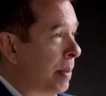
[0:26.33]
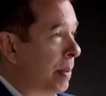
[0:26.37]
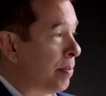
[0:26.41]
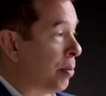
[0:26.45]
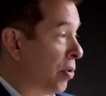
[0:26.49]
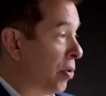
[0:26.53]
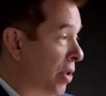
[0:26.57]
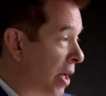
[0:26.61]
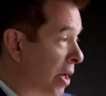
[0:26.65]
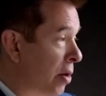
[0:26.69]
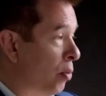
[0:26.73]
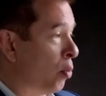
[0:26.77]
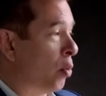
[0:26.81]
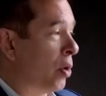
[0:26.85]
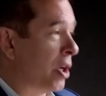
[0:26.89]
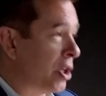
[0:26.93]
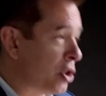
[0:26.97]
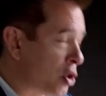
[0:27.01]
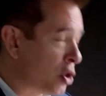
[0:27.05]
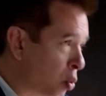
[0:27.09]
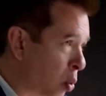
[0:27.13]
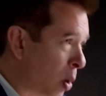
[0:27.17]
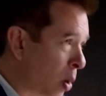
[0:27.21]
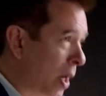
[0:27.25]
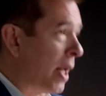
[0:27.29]
People then
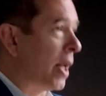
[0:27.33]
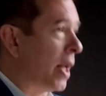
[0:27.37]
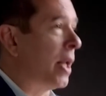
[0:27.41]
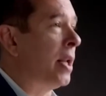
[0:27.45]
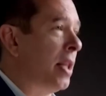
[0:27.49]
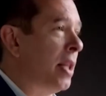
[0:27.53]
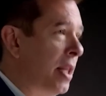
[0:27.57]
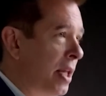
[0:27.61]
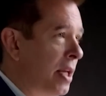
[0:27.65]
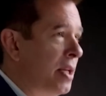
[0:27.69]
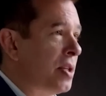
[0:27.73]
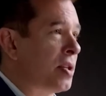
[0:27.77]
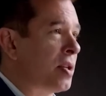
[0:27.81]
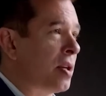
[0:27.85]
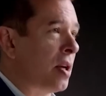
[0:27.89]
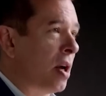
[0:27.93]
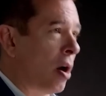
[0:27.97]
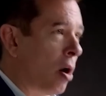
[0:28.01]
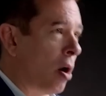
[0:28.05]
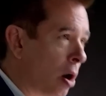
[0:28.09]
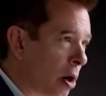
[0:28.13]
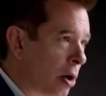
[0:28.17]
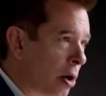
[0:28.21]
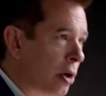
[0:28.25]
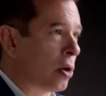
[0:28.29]
retweeted these
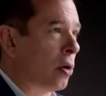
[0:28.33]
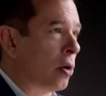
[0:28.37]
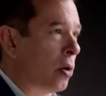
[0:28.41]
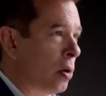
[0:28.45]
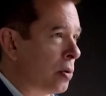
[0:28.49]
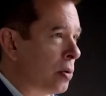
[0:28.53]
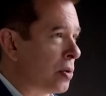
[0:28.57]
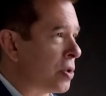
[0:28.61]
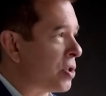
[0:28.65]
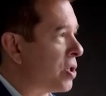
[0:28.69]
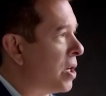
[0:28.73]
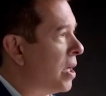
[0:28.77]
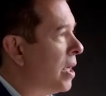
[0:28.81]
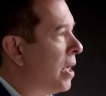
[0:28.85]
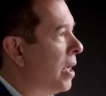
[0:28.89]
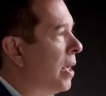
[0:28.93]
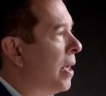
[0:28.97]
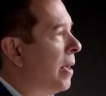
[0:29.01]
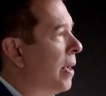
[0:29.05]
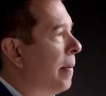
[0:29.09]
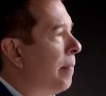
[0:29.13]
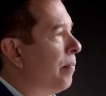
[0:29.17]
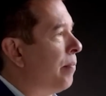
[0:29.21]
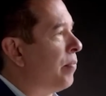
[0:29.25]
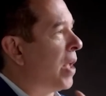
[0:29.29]
articles
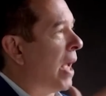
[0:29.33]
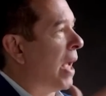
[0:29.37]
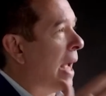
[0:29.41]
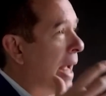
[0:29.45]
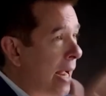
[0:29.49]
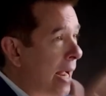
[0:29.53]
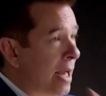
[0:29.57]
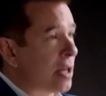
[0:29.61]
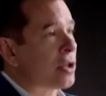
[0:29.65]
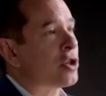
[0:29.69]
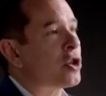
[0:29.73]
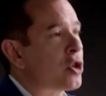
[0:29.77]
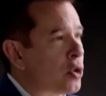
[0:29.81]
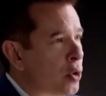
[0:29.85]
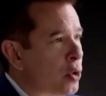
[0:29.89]
as